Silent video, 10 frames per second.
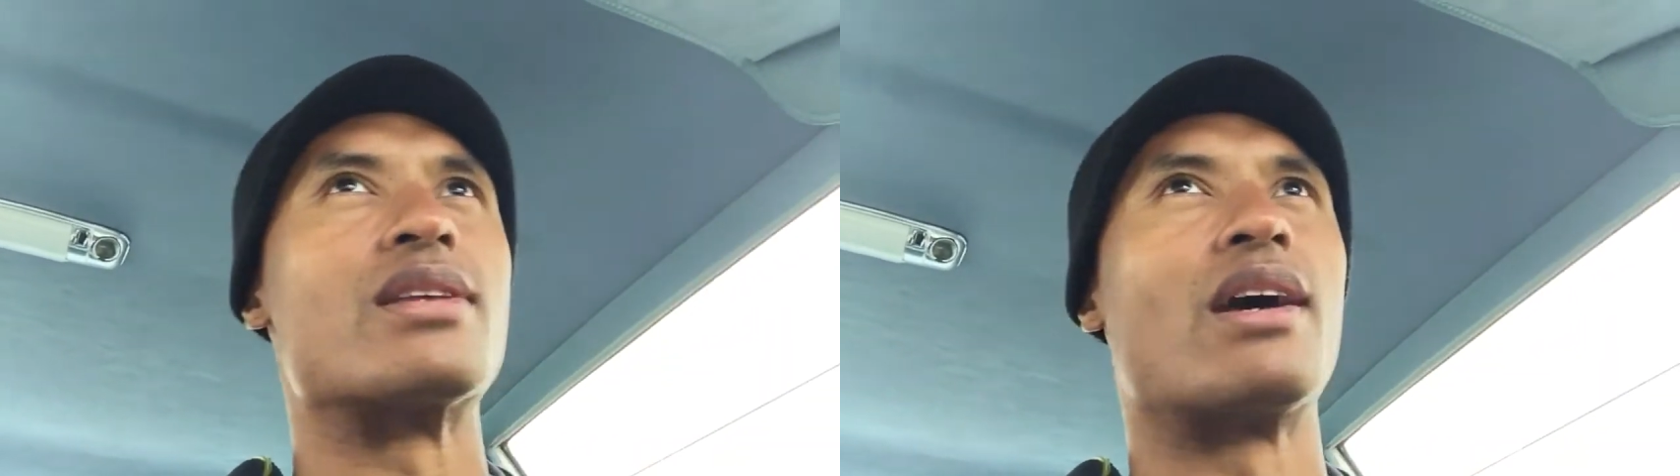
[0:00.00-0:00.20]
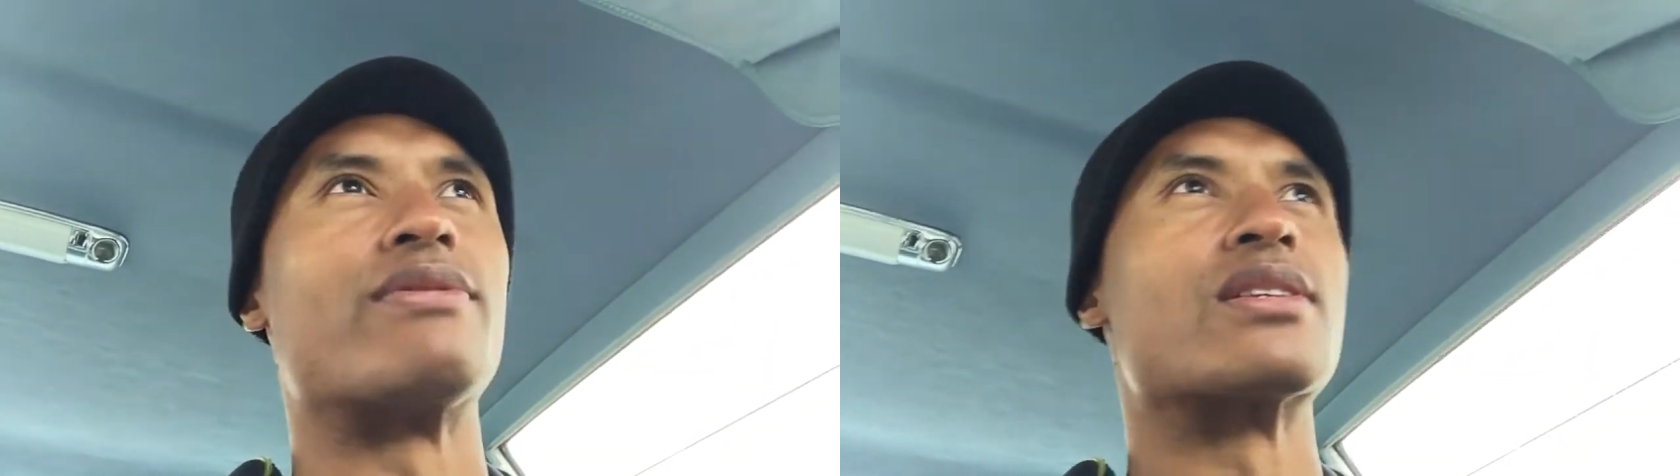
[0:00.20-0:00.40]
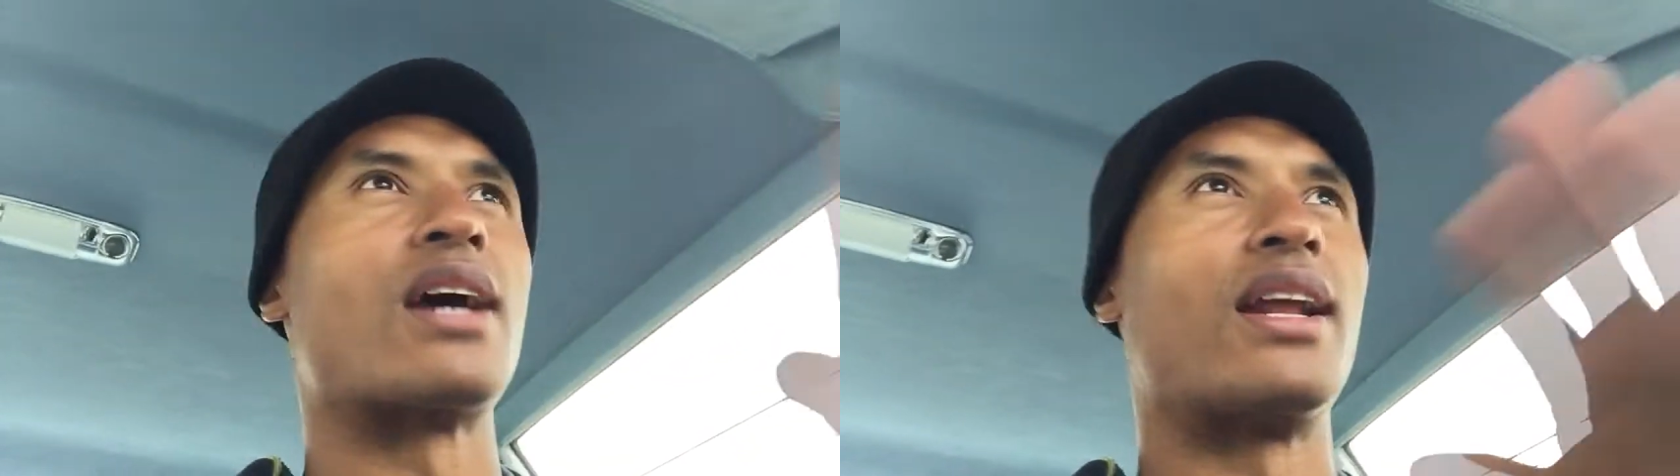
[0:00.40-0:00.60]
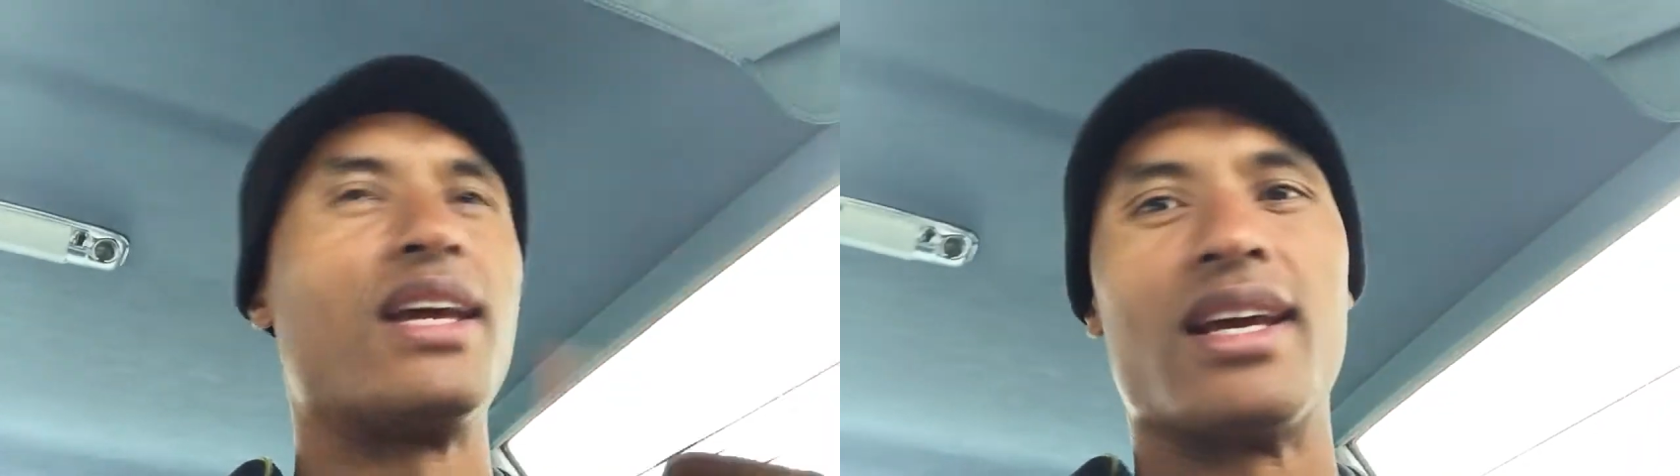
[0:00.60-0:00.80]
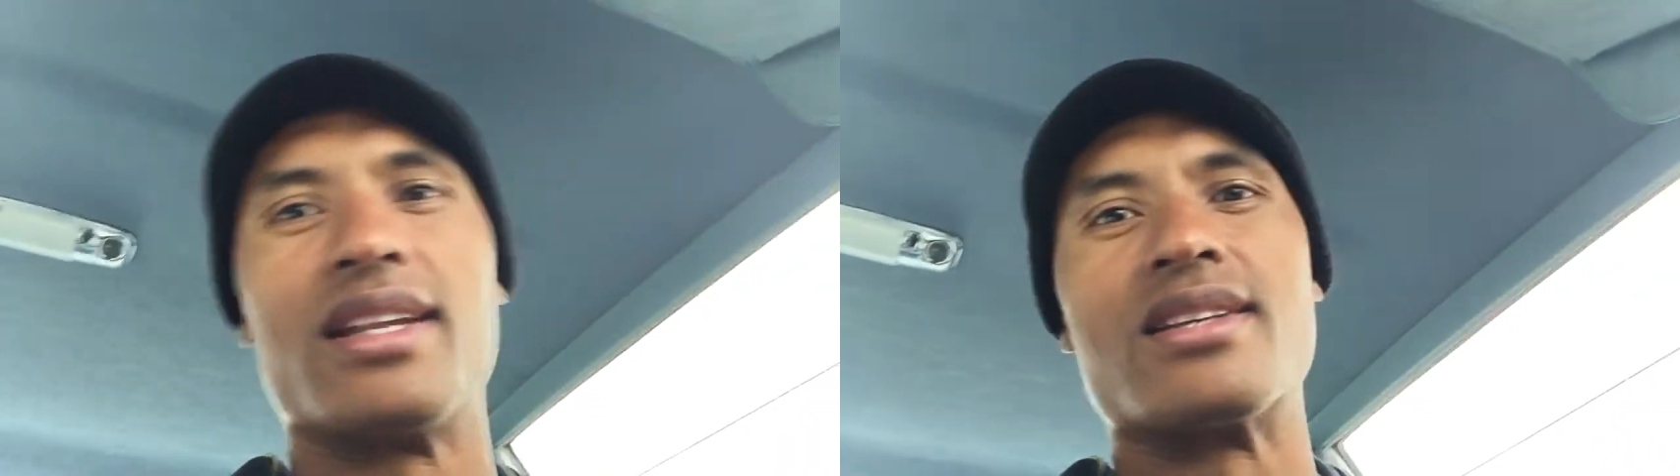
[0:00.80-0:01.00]
stuff just kind of
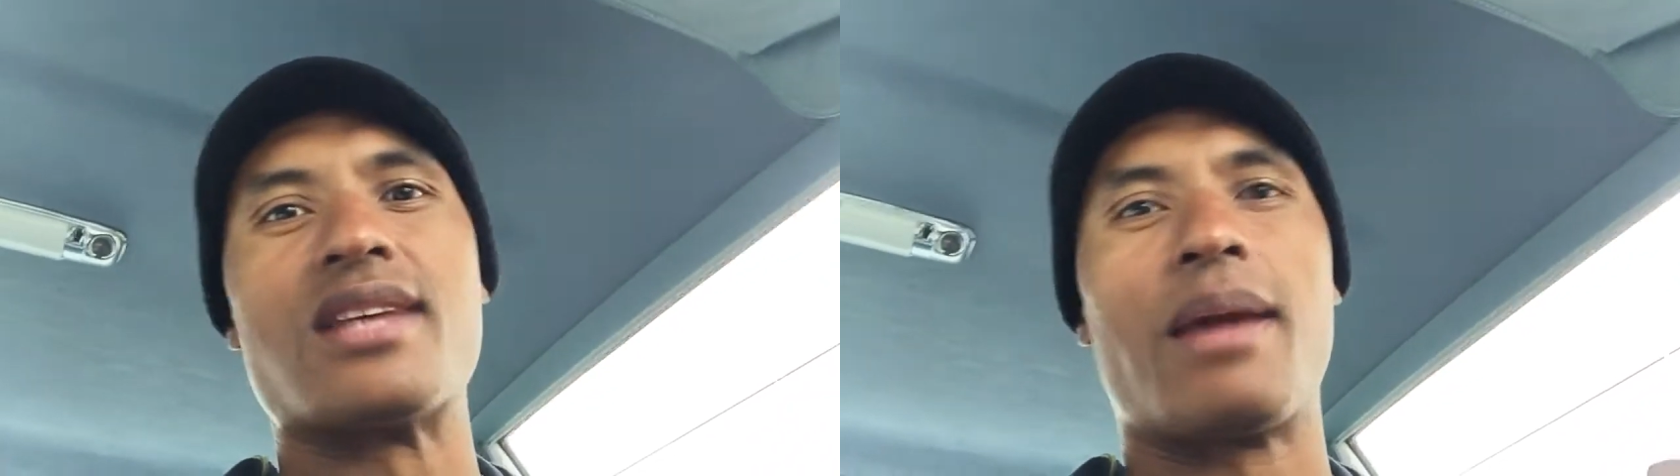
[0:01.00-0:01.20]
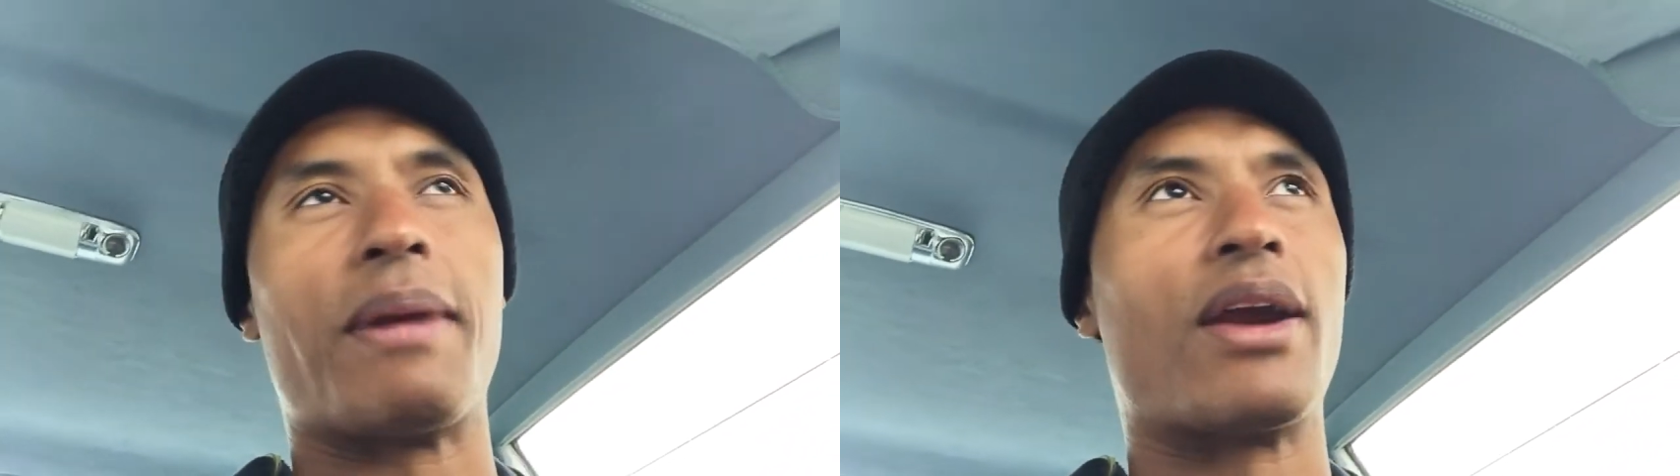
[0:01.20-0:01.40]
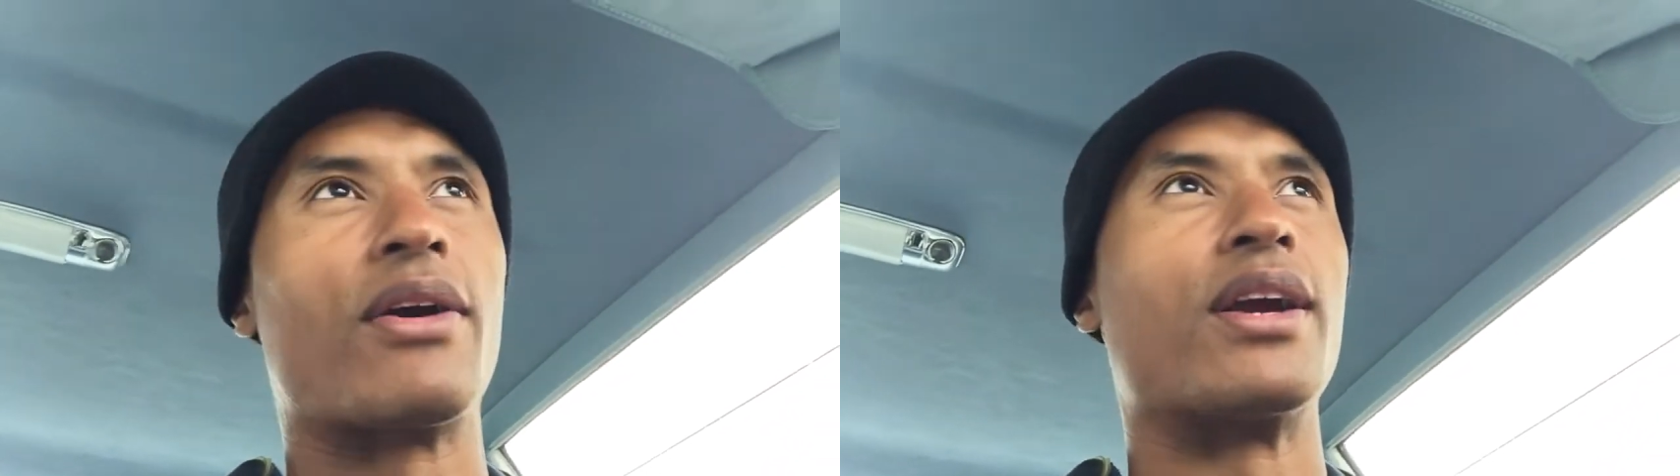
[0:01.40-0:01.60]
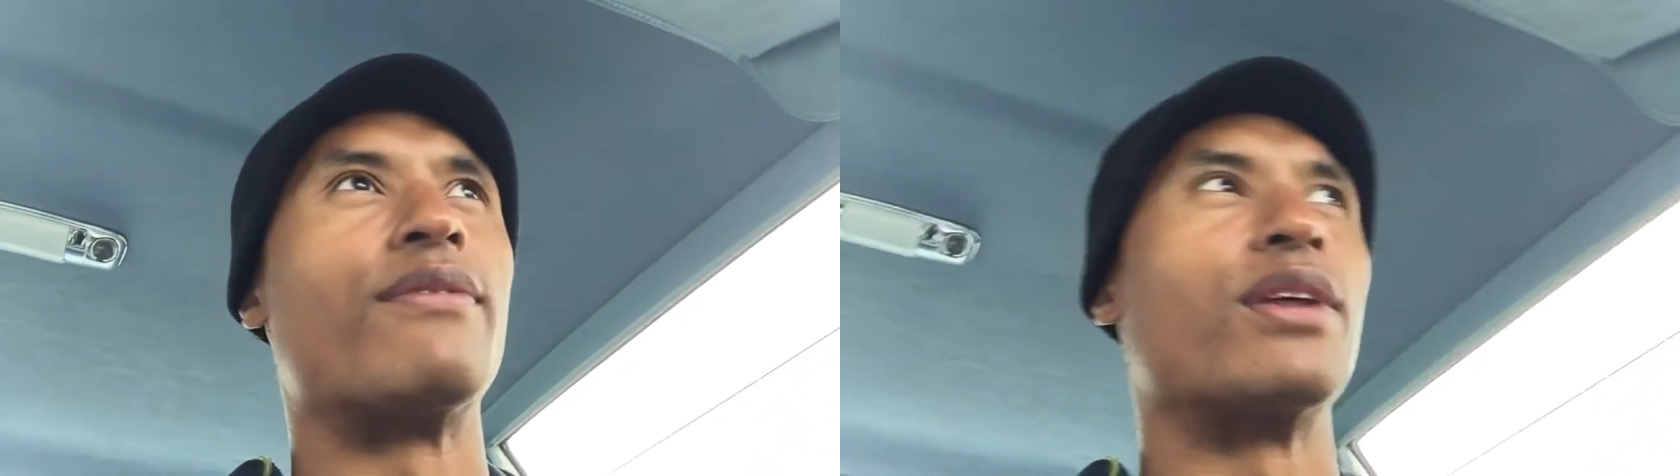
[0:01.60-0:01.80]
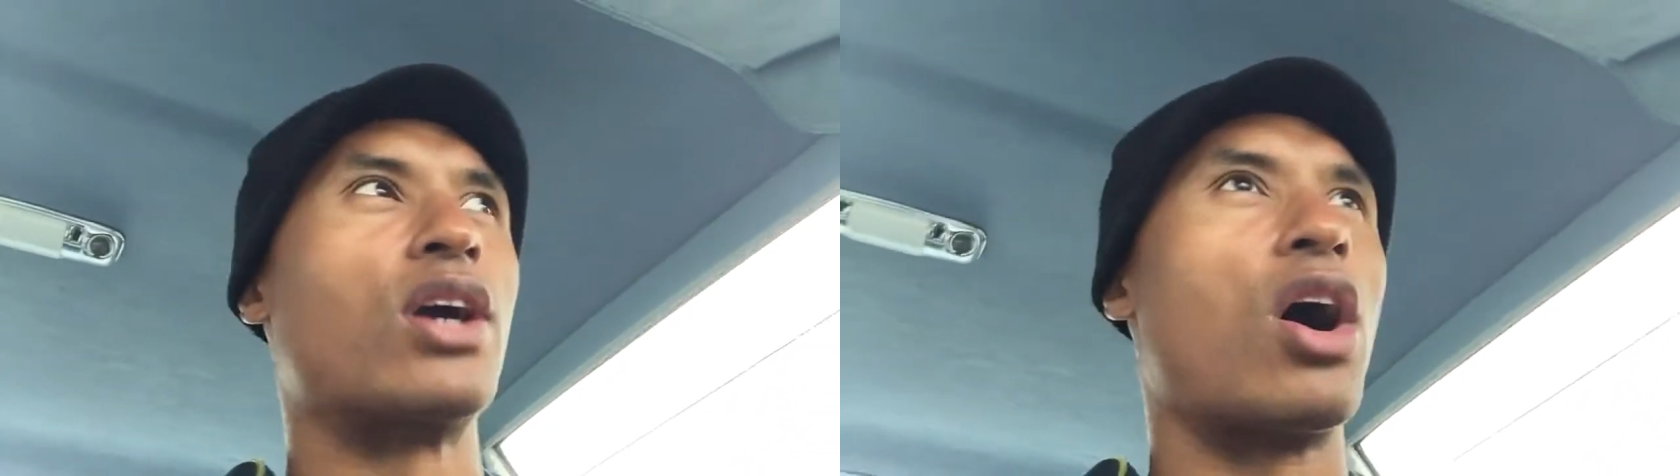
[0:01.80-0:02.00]
hit in the same area
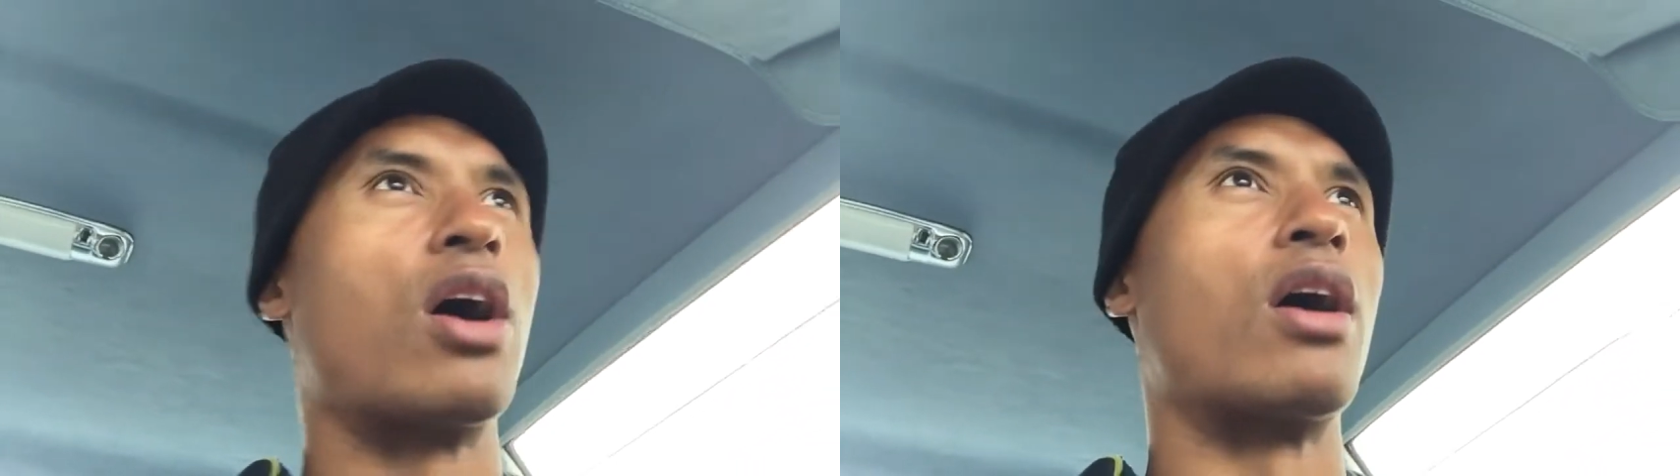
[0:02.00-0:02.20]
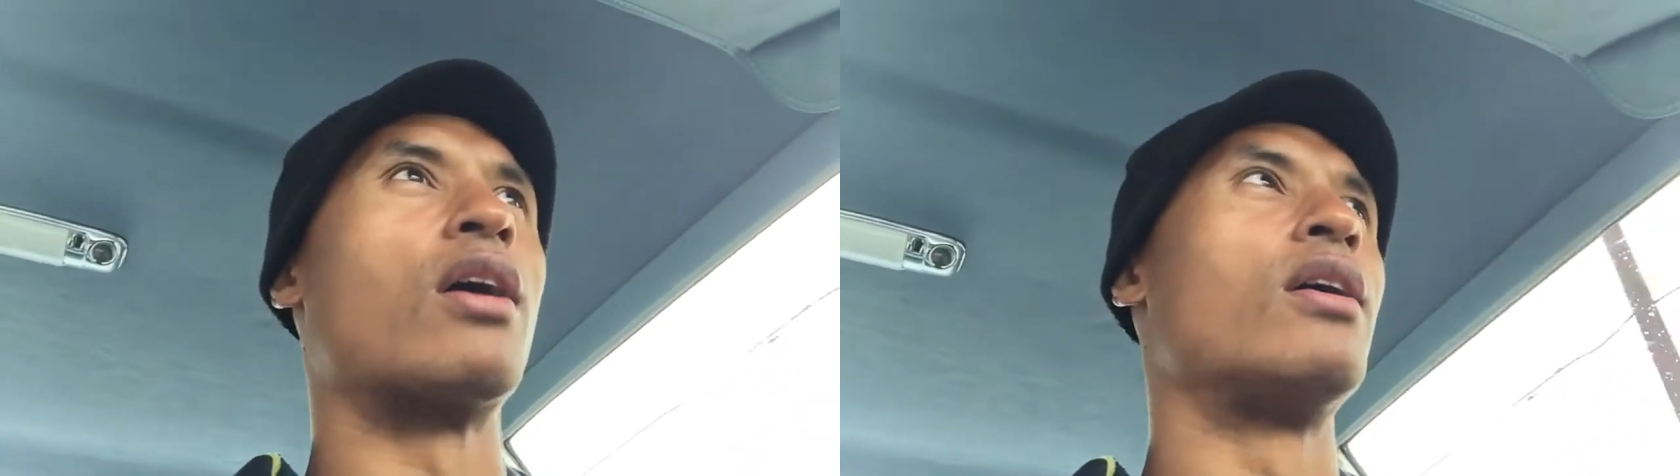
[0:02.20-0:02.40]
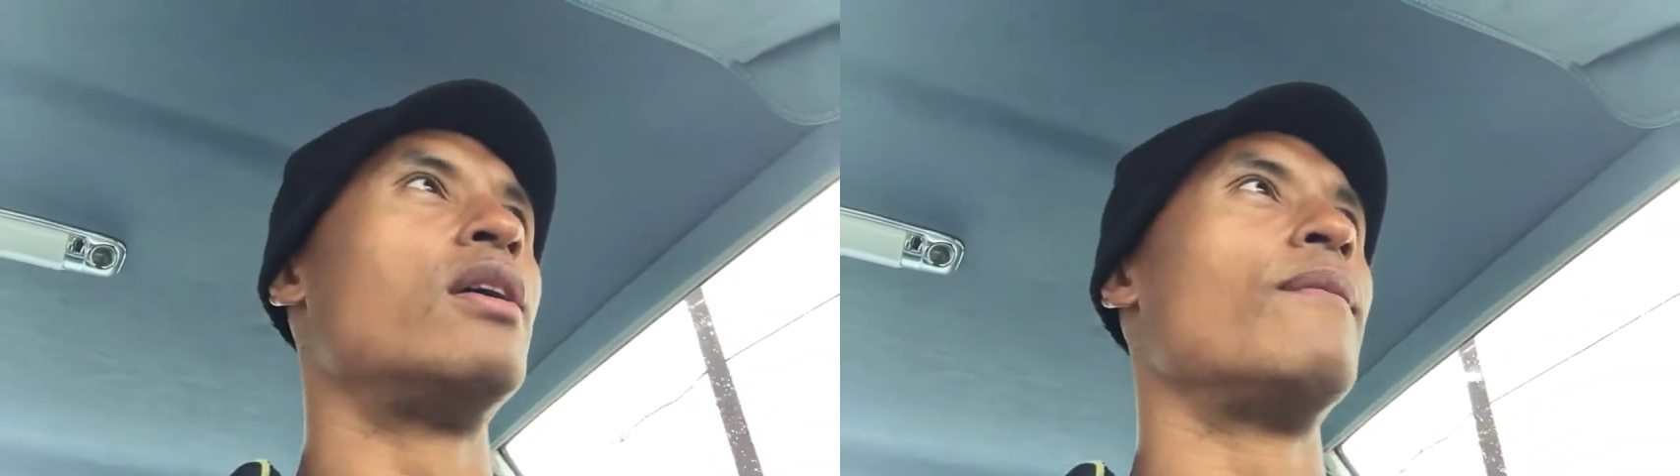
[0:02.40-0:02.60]
of the car,